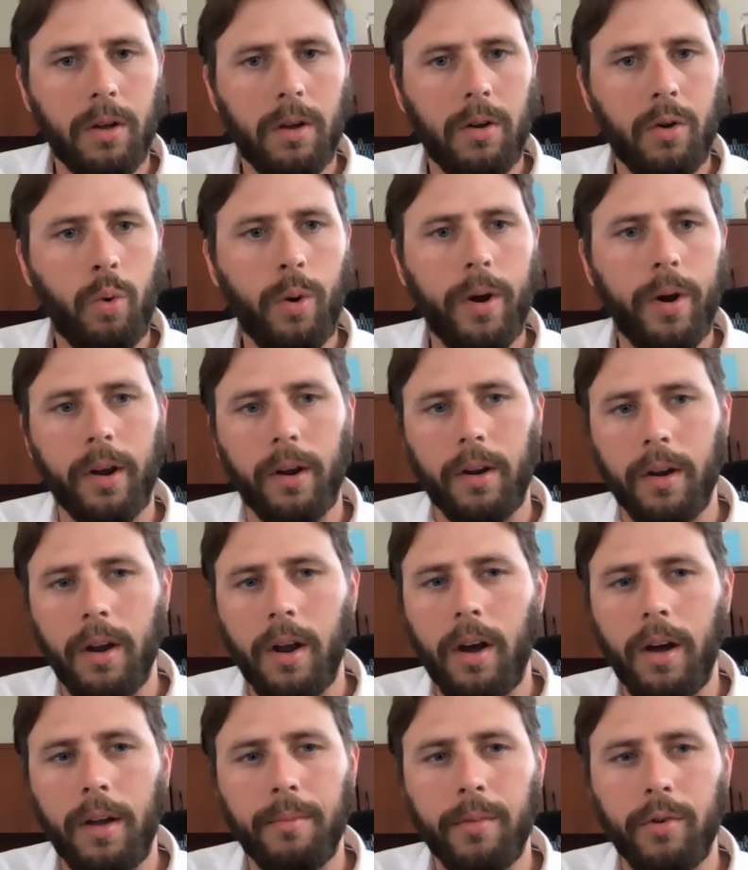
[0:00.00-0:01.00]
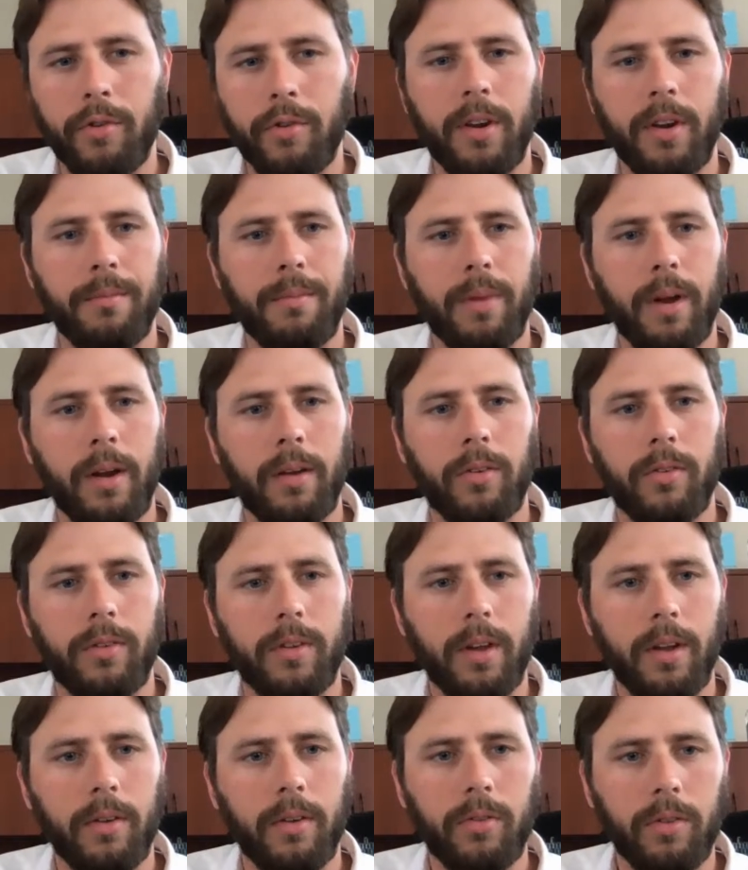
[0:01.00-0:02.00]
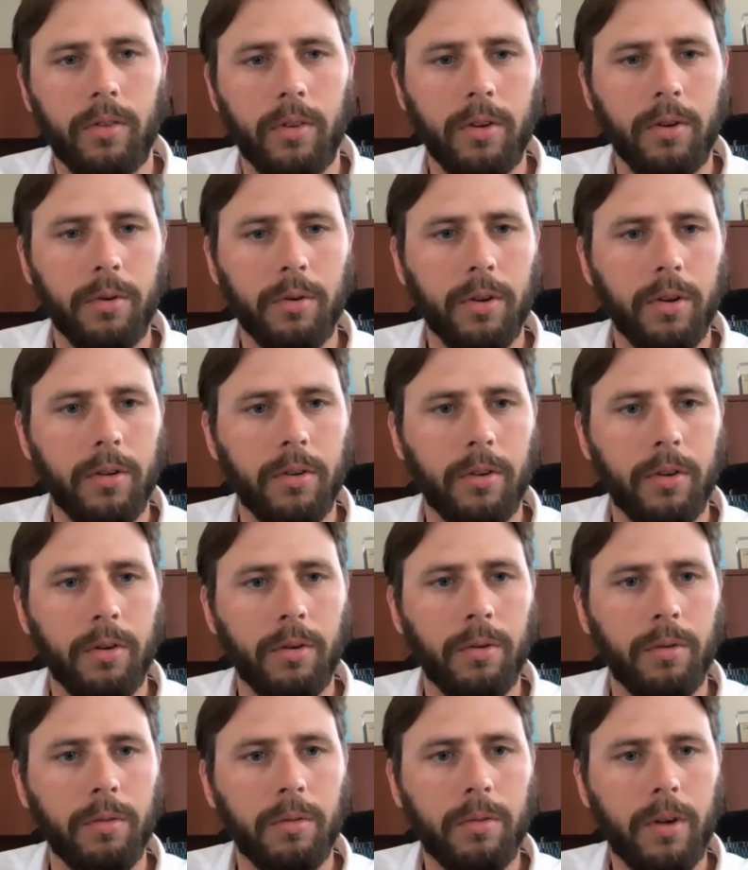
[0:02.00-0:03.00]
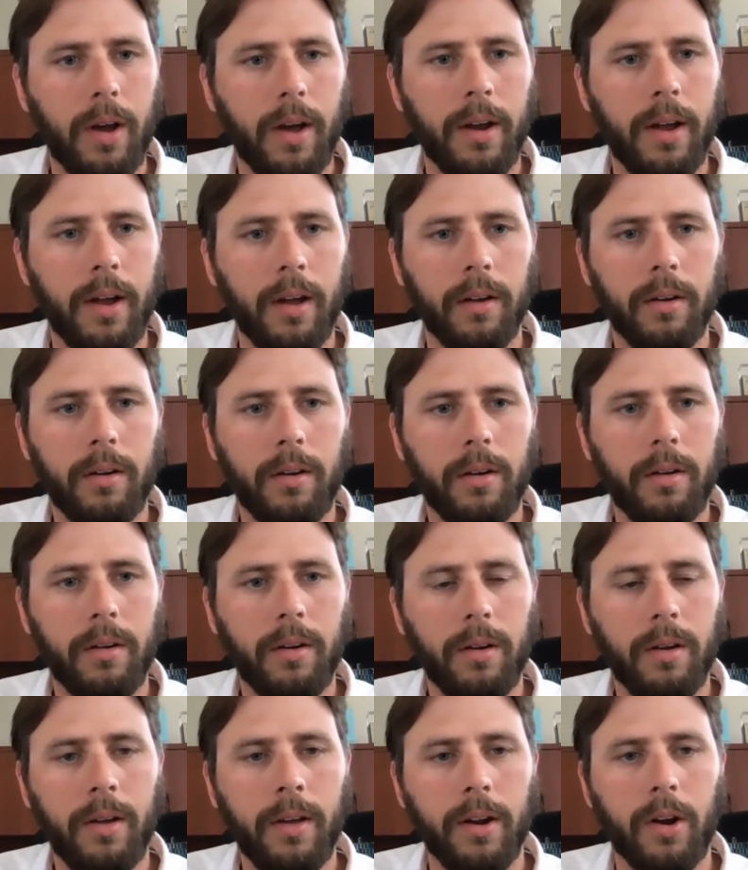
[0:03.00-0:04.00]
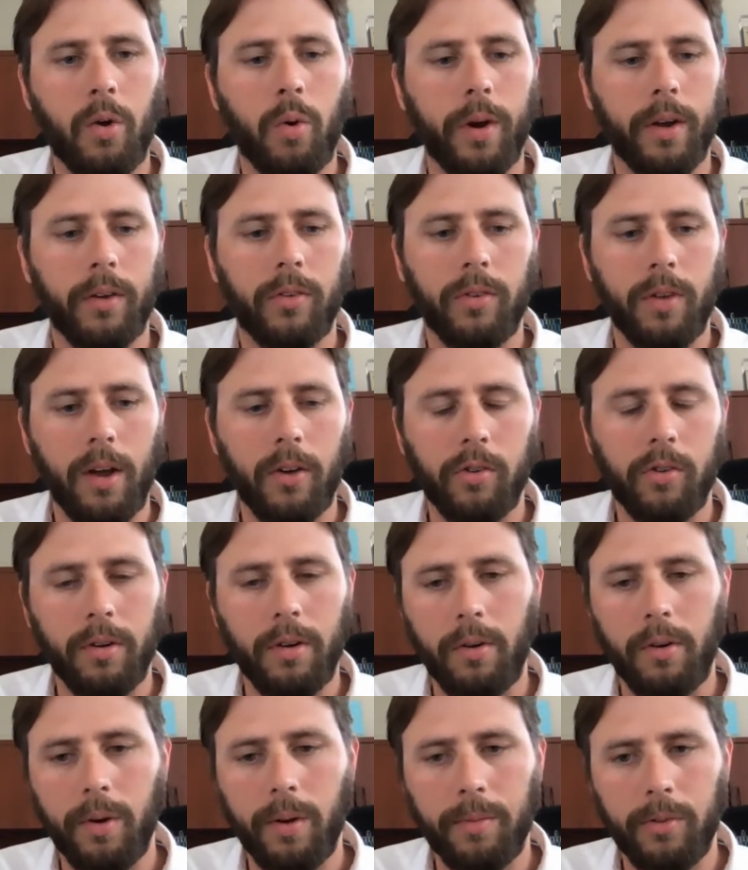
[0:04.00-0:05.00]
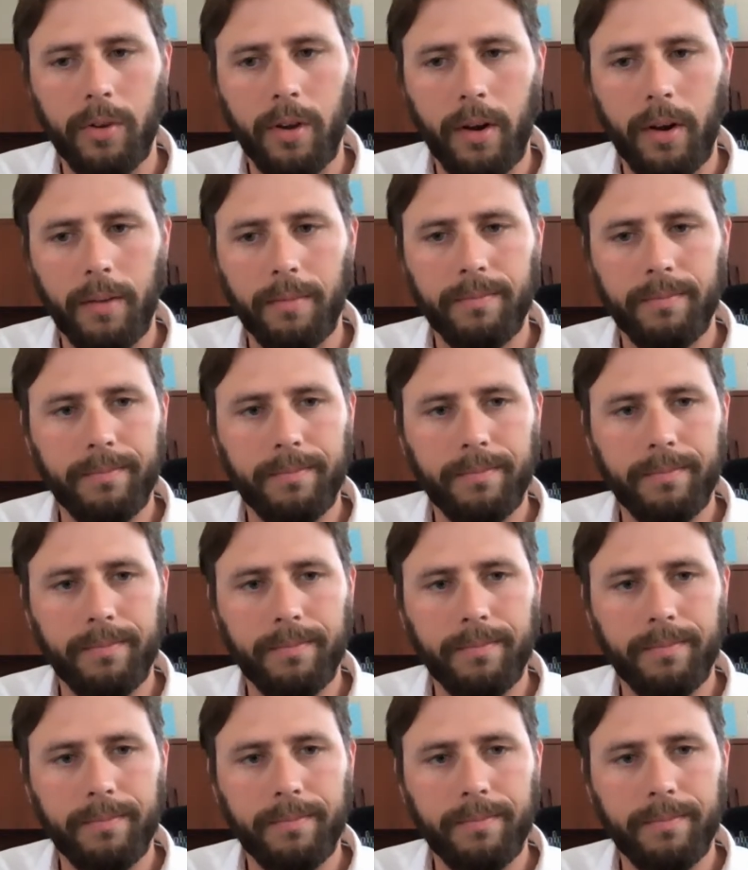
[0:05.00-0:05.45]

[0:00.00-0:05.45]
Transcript: quick, non-machine based tests that you can do kind of in a quick session on a website?